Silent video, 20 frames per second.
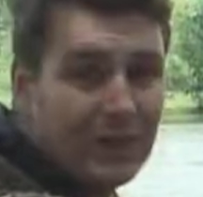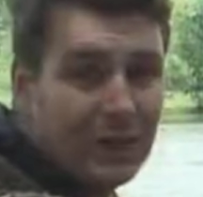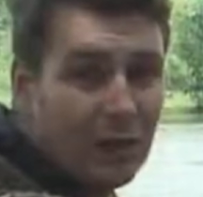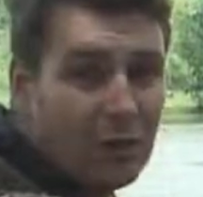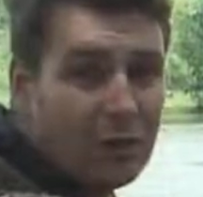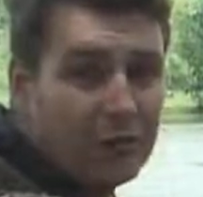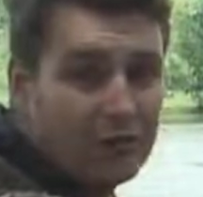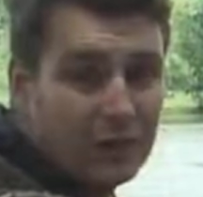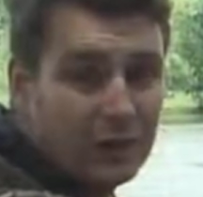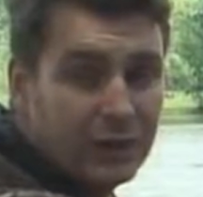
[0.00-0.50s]

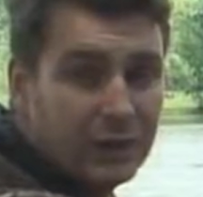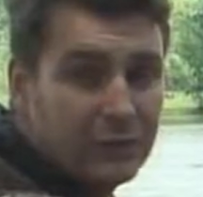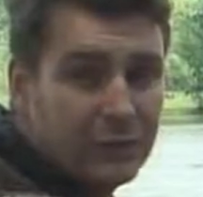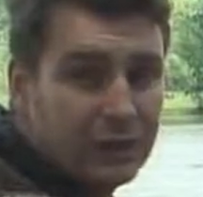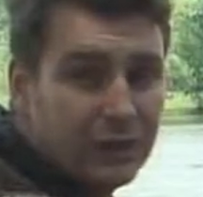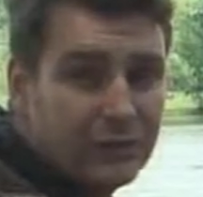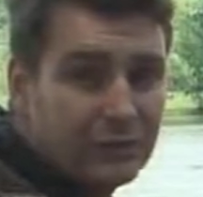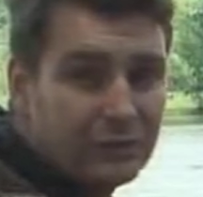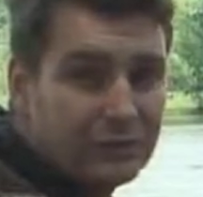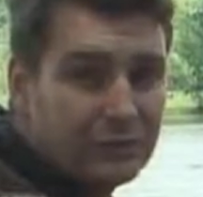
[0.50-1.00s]
hopefully
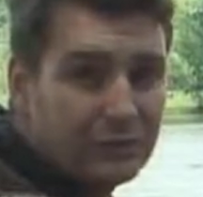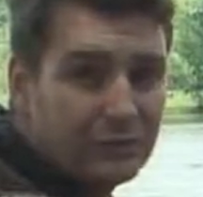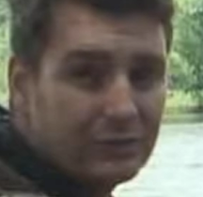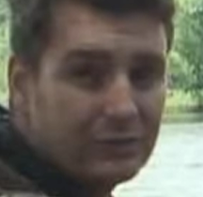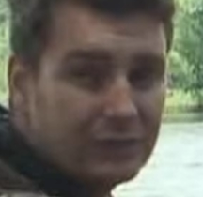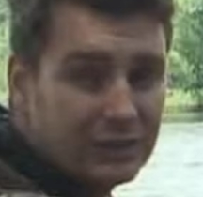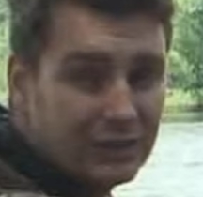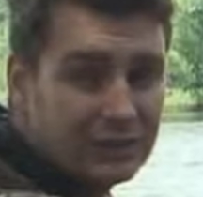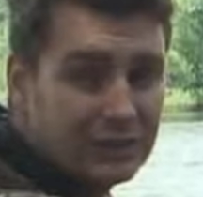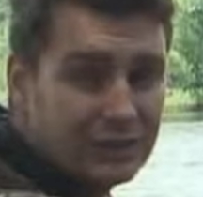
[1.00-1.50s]
you'll have some
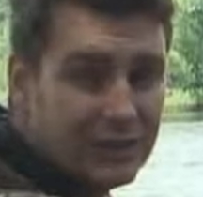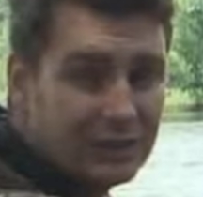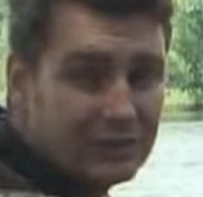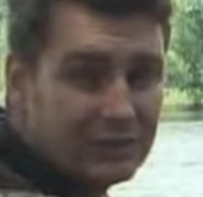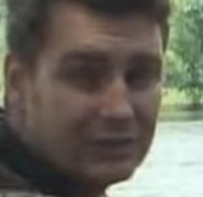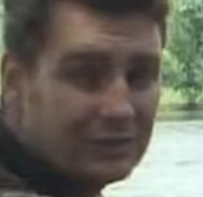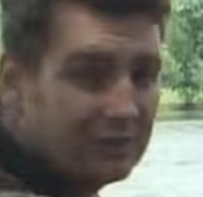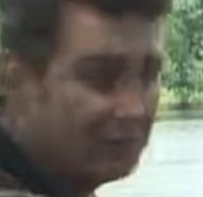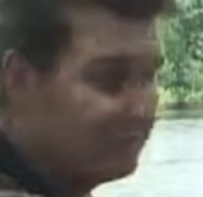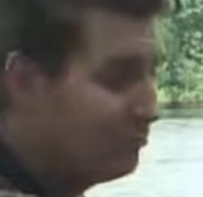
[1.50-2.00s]

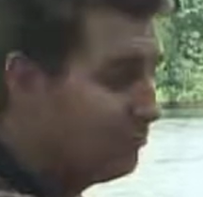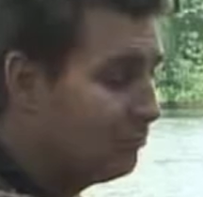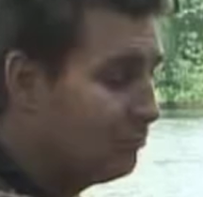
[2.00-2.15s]
success